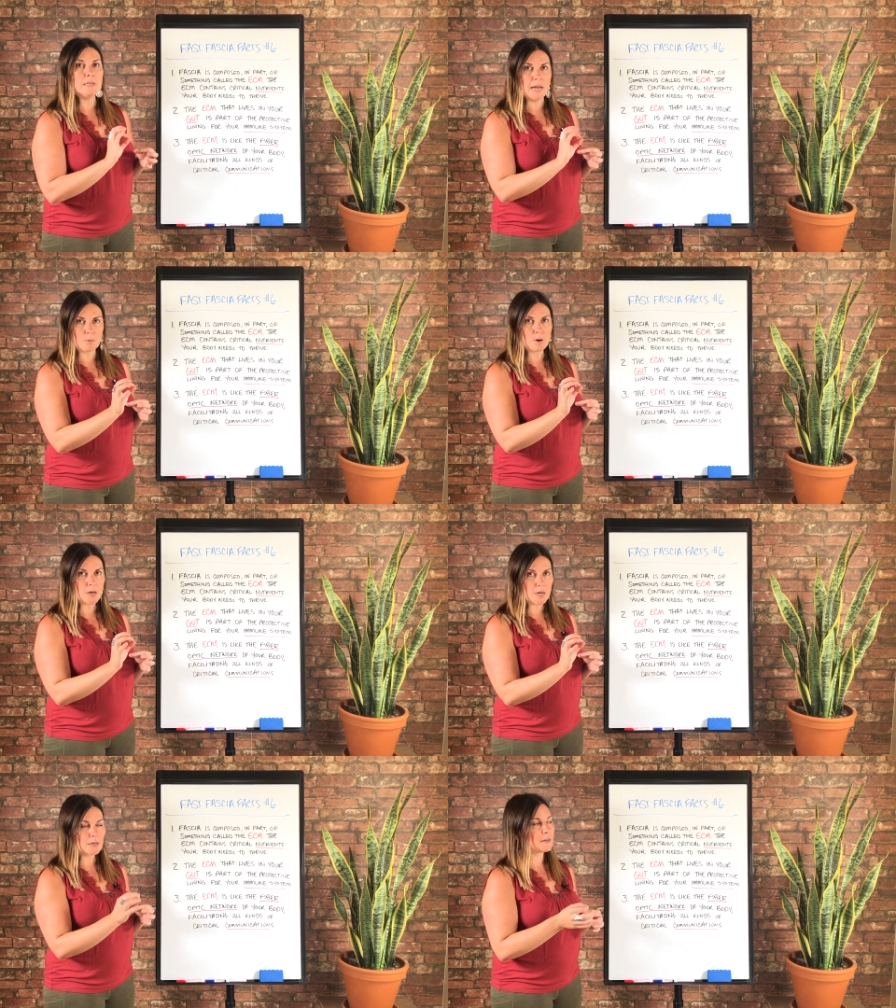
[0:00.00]

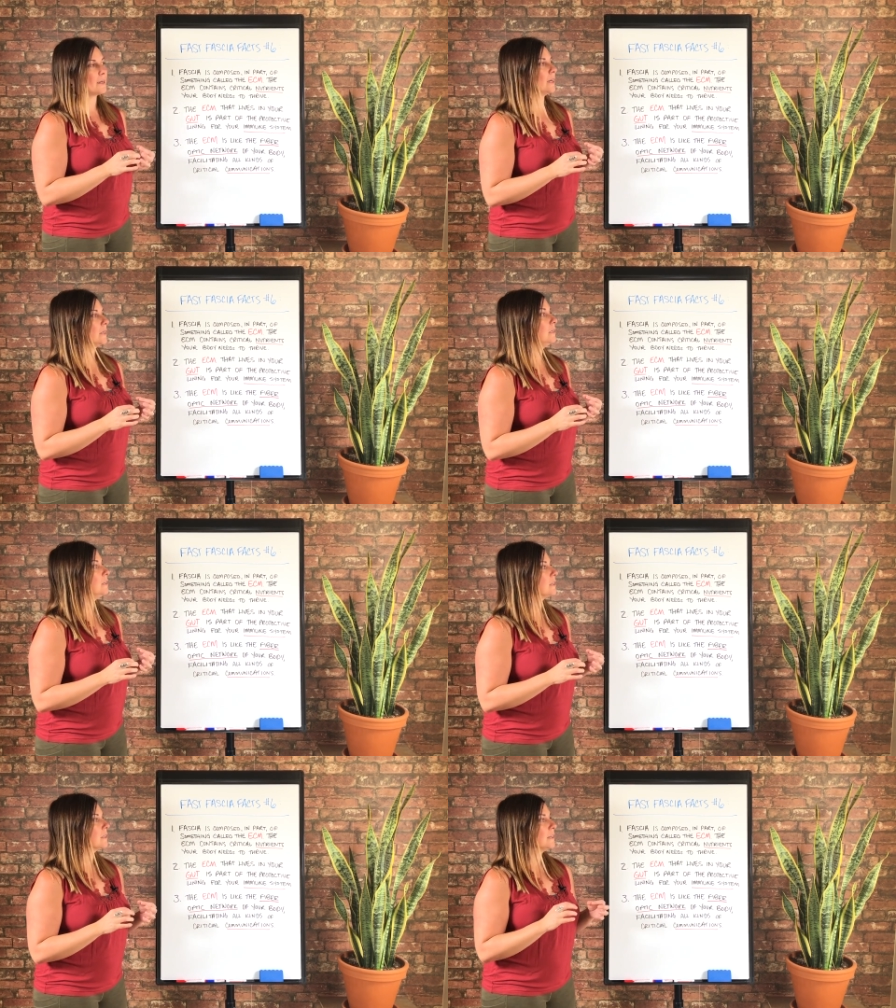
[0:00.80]
network
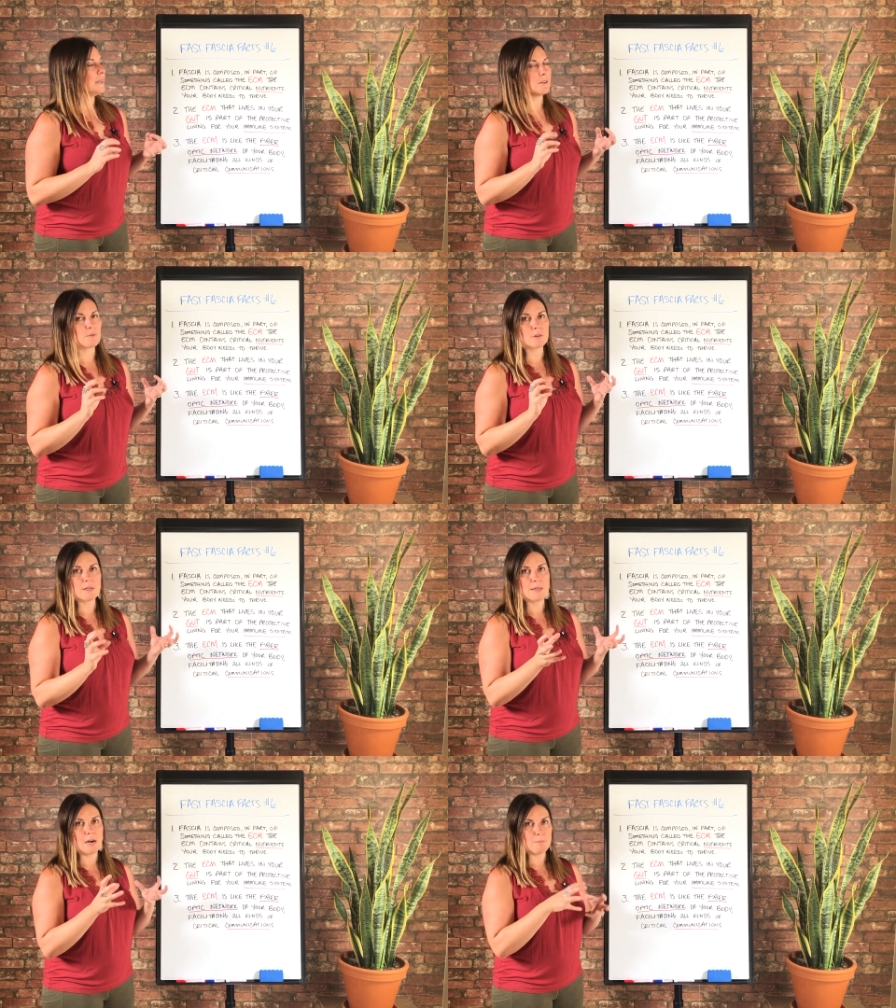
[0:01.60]
and it's
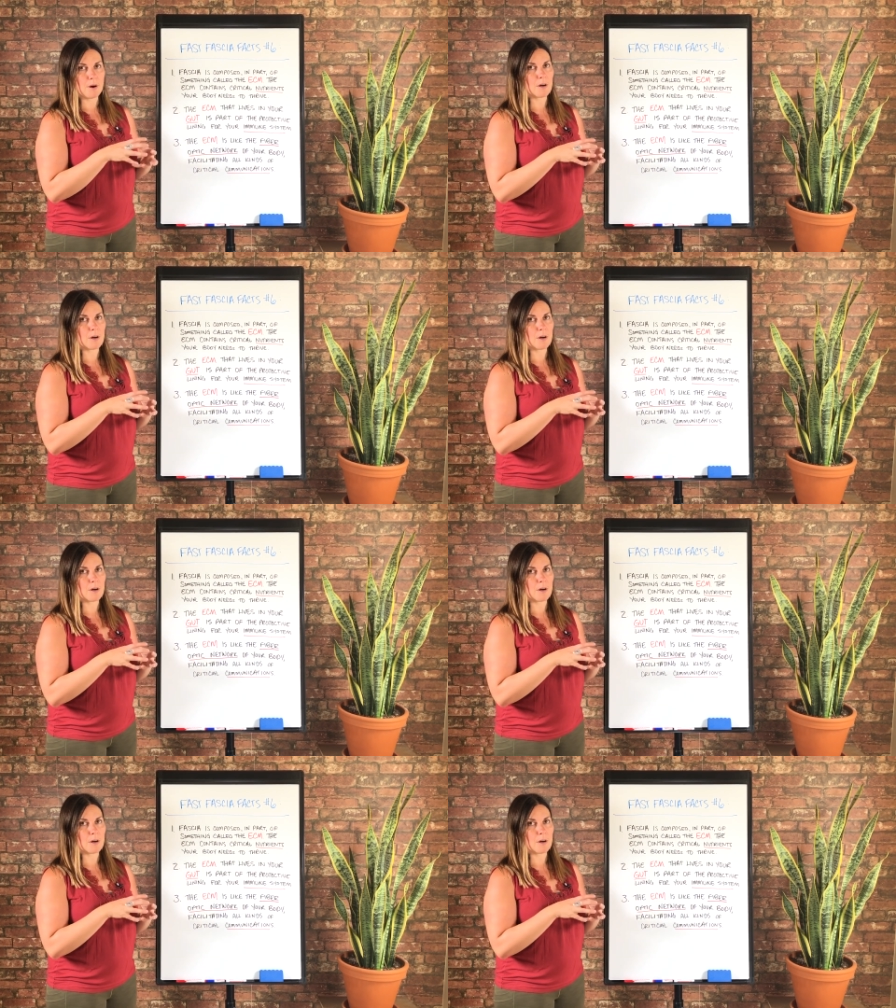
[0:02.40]
really that